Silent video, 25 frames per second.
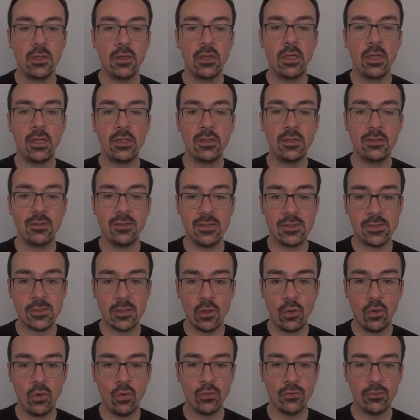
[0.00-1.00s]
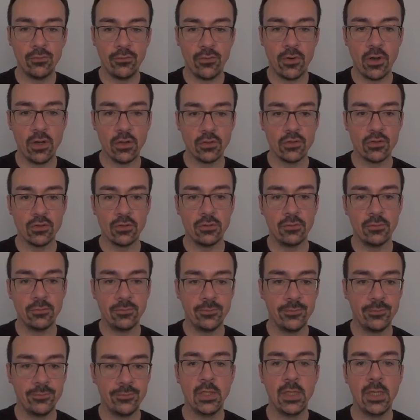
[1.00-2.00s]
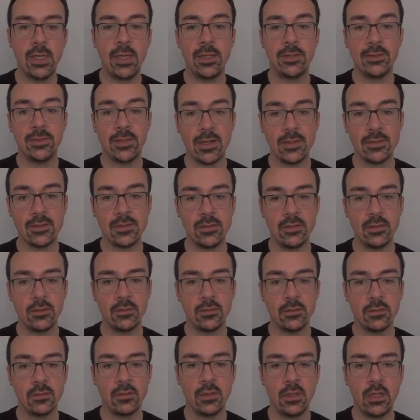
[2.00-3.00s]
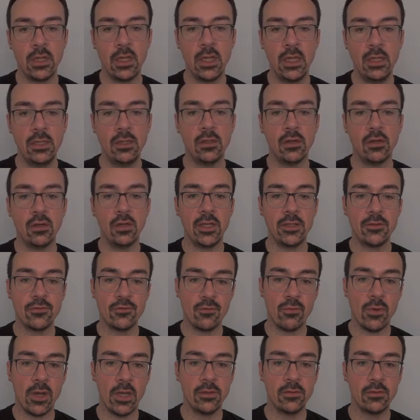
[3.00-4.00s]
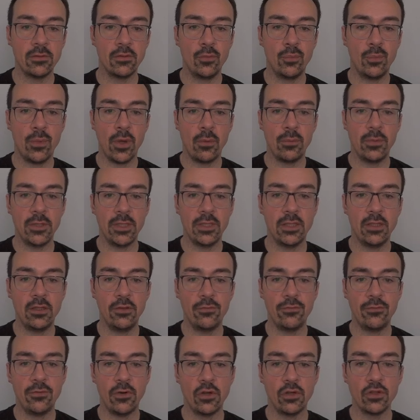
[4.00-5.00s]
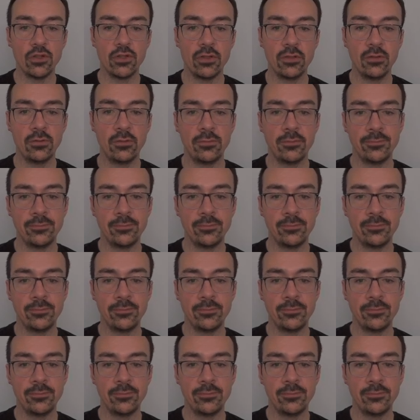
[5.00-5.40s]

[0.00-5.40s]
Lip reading: in a disclose function, and that's it. Now let's write the public key function.